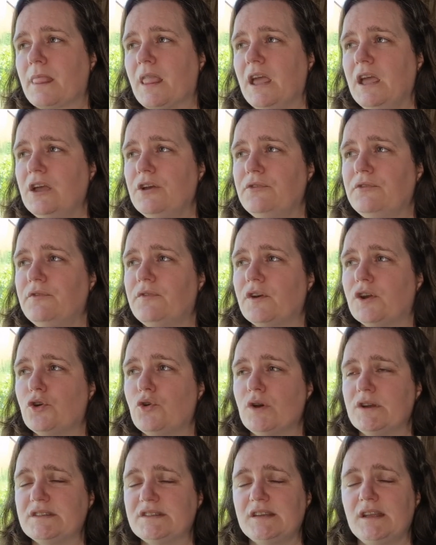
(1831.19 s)
if
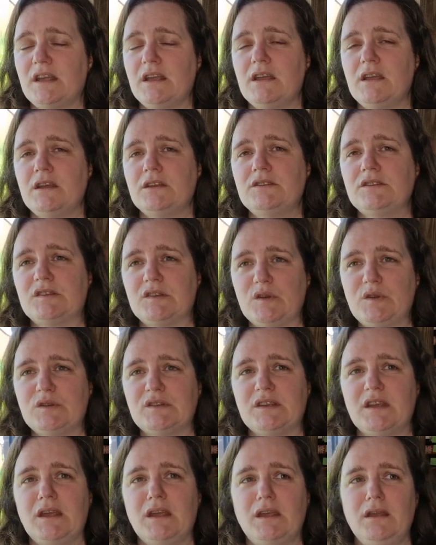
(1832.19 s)
Chrissy and
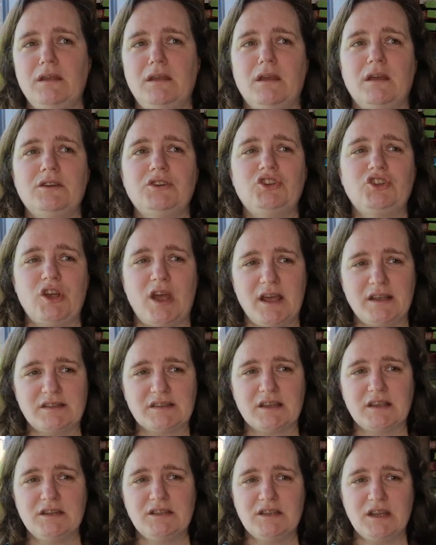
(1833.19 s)
Susie and Jess
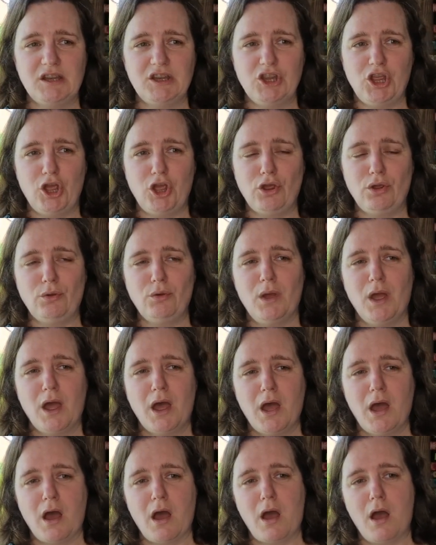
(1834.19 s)
continue
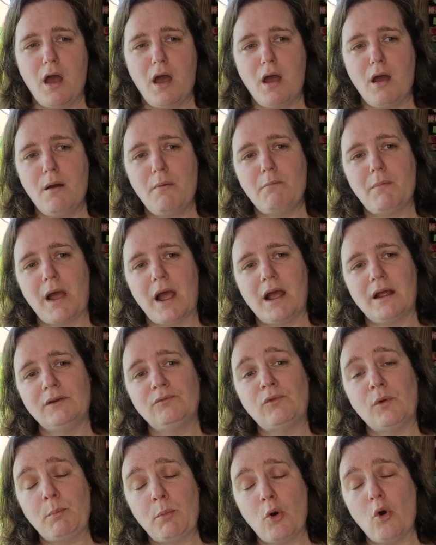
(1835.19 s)
um,
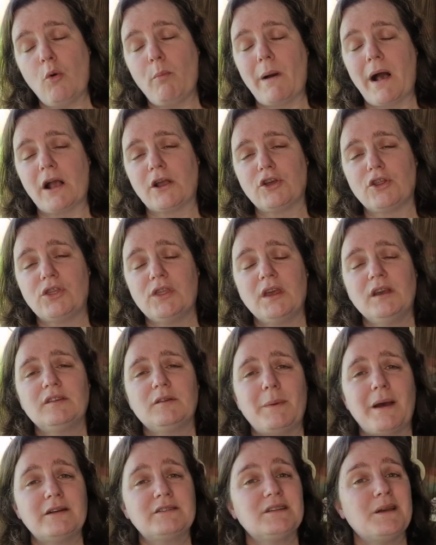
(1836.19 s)
and report back good things
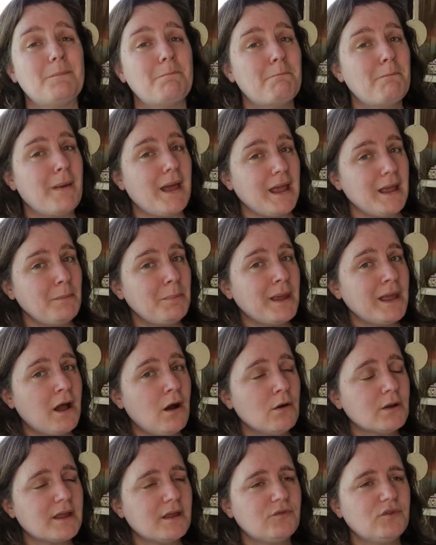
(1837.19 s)
about it, maybe
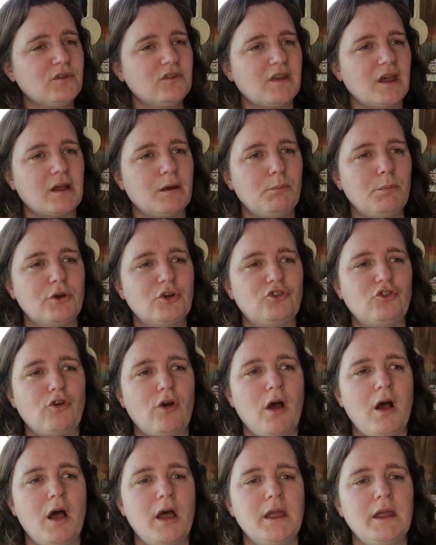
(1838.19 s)
I'll give the second book a
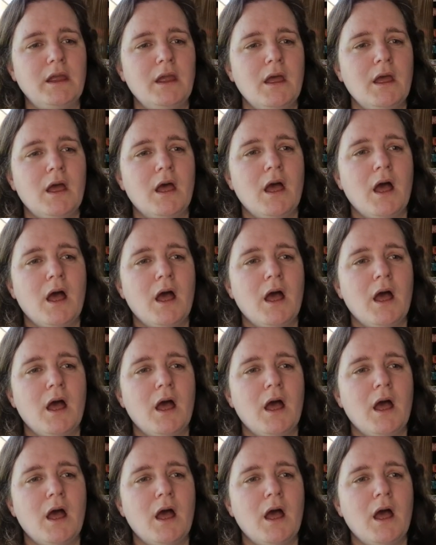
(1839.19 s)
try.